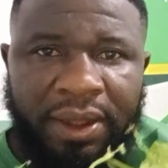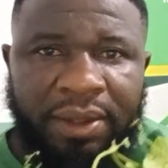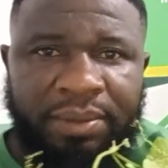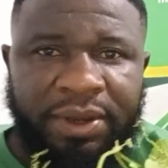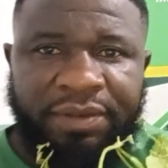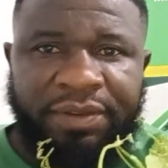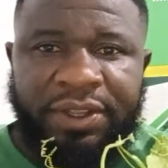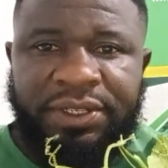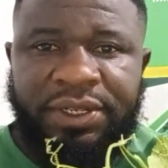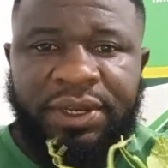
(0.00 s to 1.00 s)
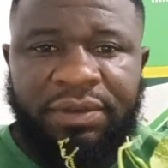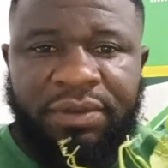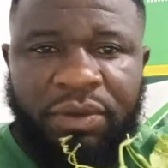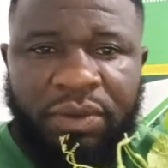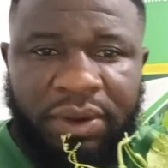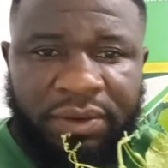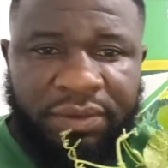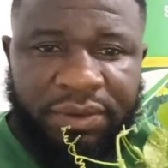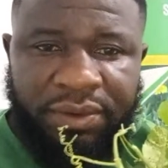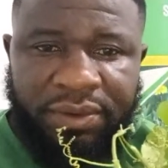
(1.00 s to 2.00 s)
I believe each and every one
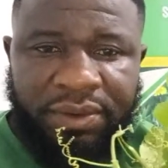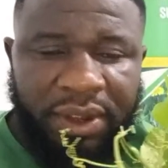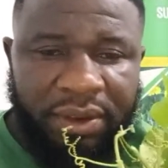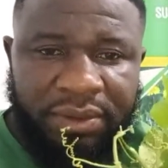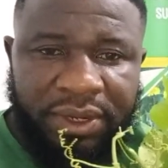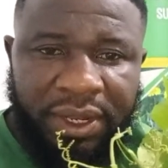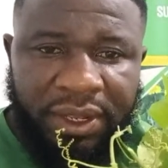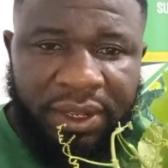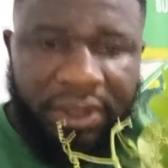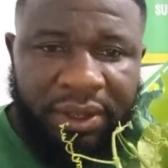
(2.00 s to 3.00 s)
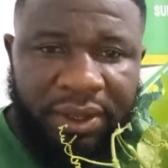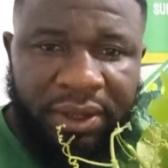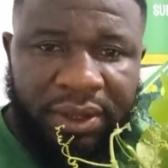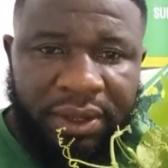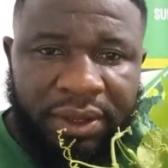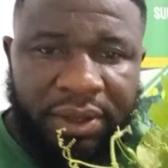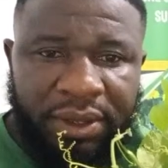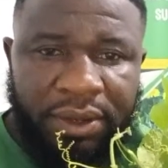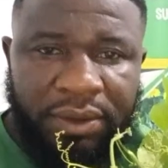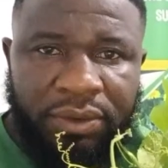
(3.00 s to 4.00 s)
of you out there
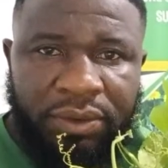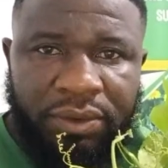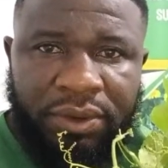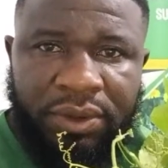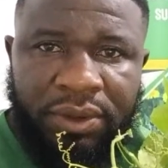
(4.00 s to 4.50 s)
are cool.